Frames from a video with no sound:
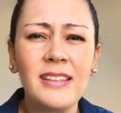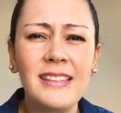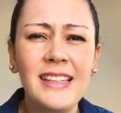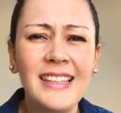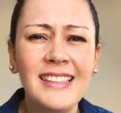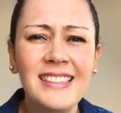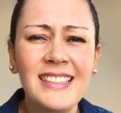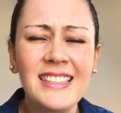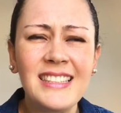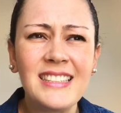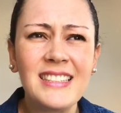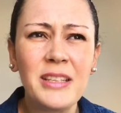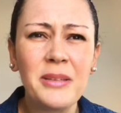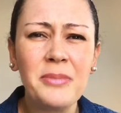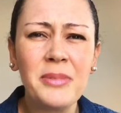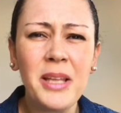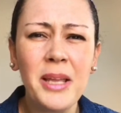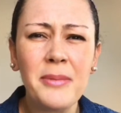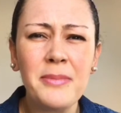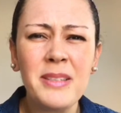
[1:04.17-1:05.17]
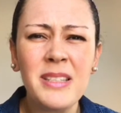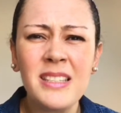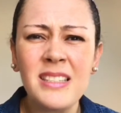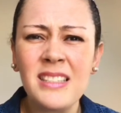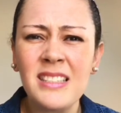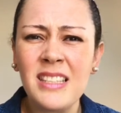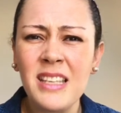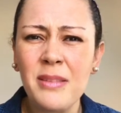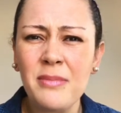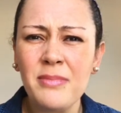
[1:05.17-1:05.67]
that sometimes it
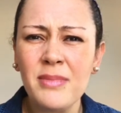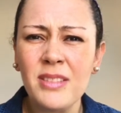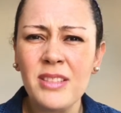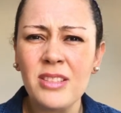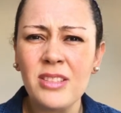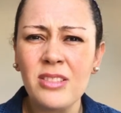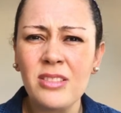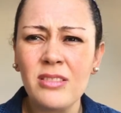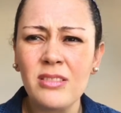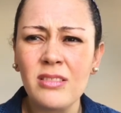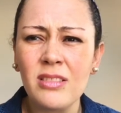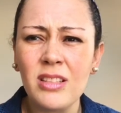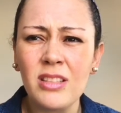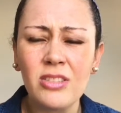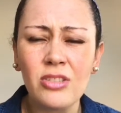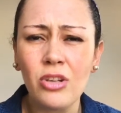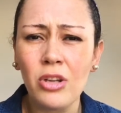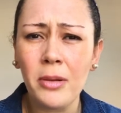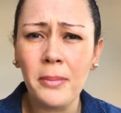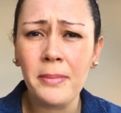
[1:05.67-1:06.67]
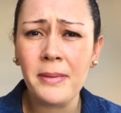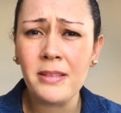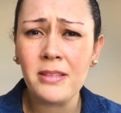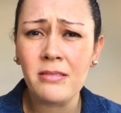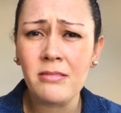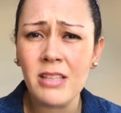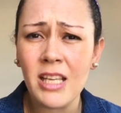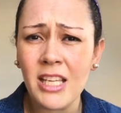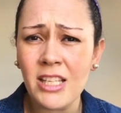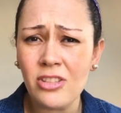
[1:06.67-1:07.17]
seems it's gonna
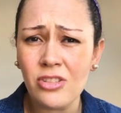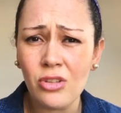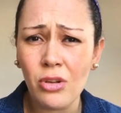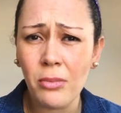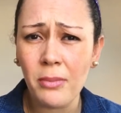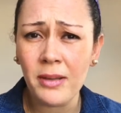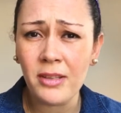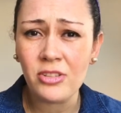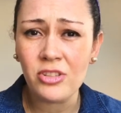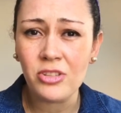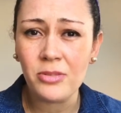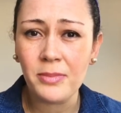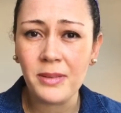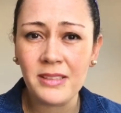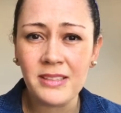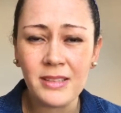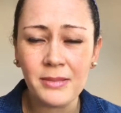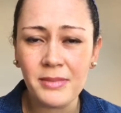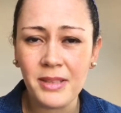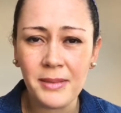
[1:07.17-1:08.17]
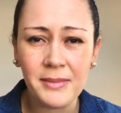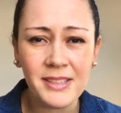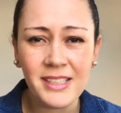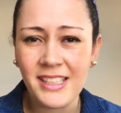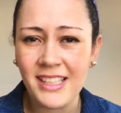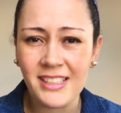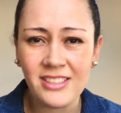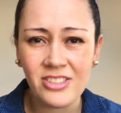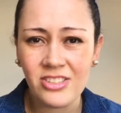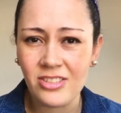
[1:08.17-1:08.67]
be take so much, but sometimes it
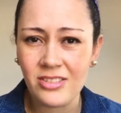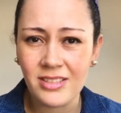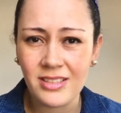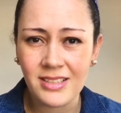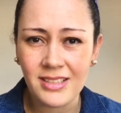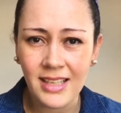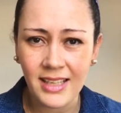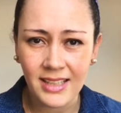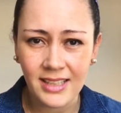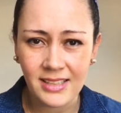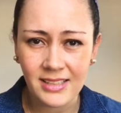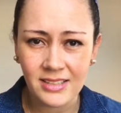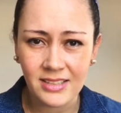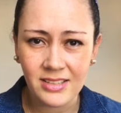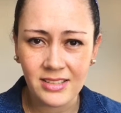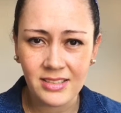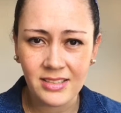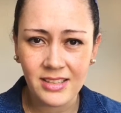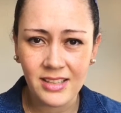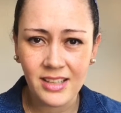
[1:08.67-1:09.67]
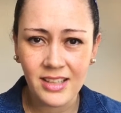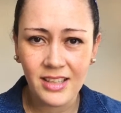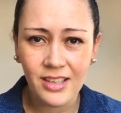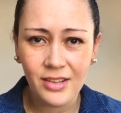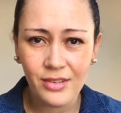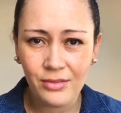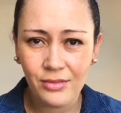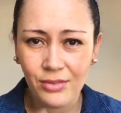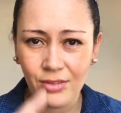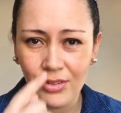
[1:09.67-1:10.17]
takes just seconds
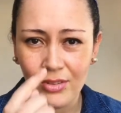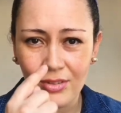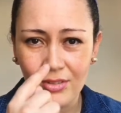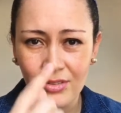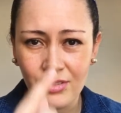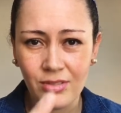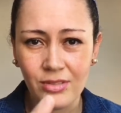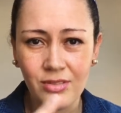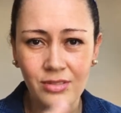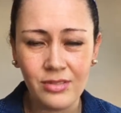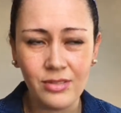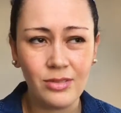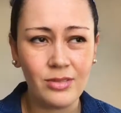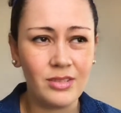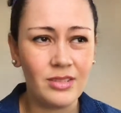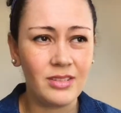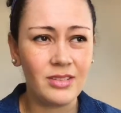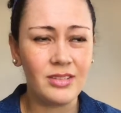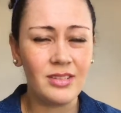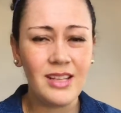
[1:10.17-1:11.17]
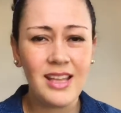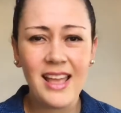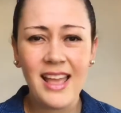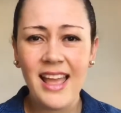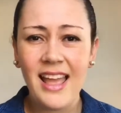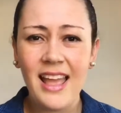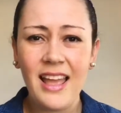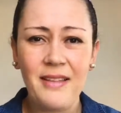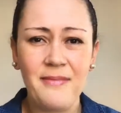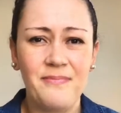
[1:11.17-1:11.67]
for you to do
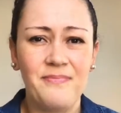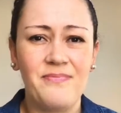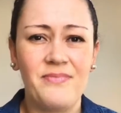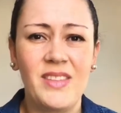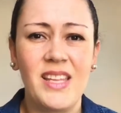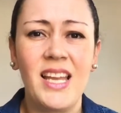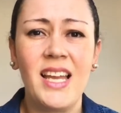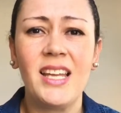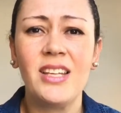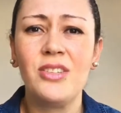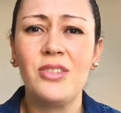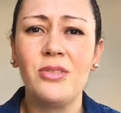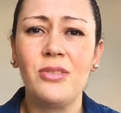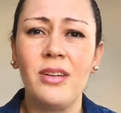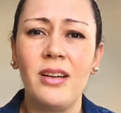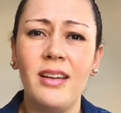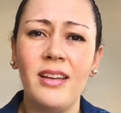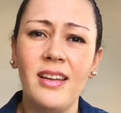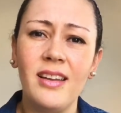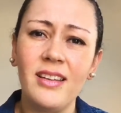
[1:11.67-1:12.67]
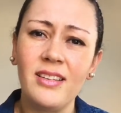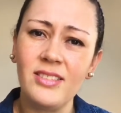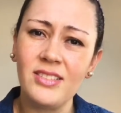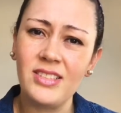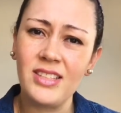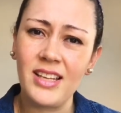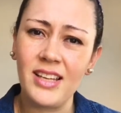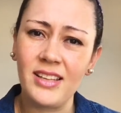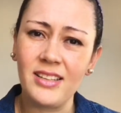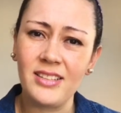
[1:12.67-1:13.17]
eye-to-eye
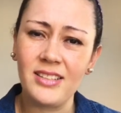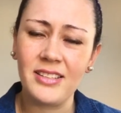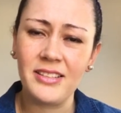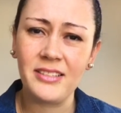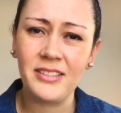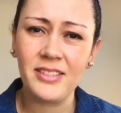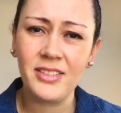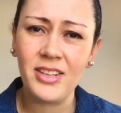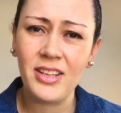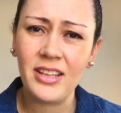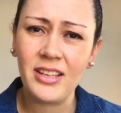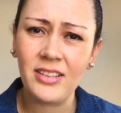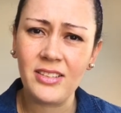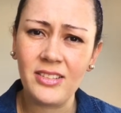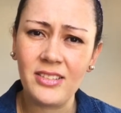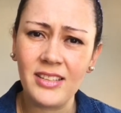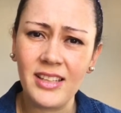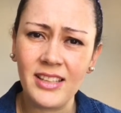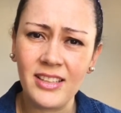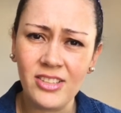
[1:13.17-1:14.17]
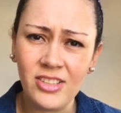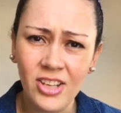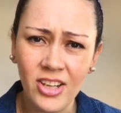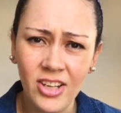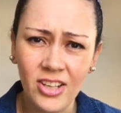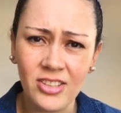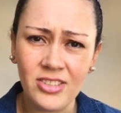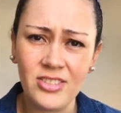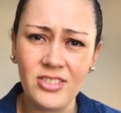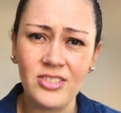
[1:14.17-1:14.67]
contact and
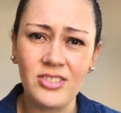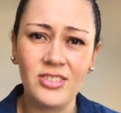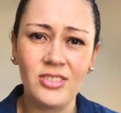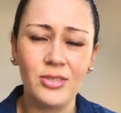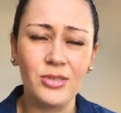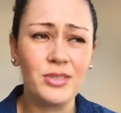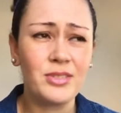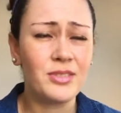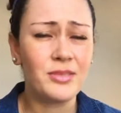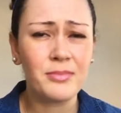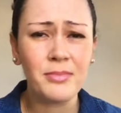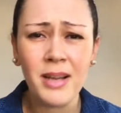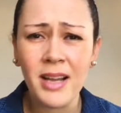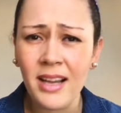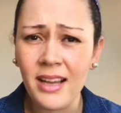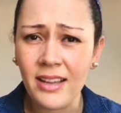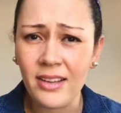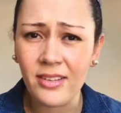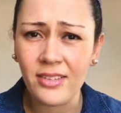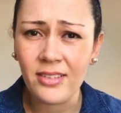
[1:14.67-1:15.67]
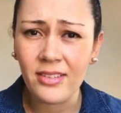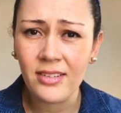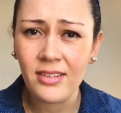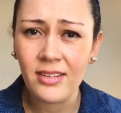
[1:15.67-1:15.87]
acknowledge or smile